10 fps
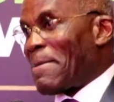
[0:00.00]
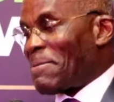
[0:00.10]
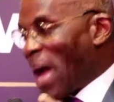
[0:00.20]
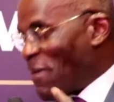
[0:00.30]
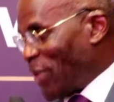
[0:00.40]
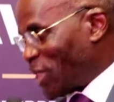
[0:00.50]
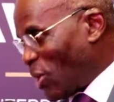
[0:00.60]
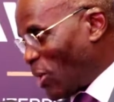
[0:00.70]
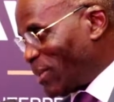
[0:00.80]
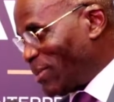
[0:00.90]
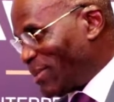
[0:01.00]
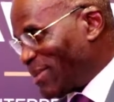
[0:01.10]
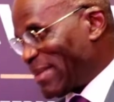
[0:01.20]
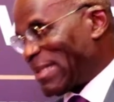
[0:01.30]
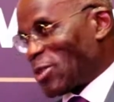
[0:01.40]
My vision
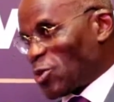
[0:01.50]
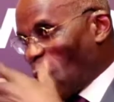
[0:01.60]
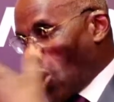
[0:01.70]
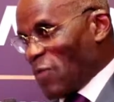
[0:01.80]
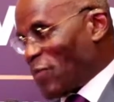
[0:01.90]
going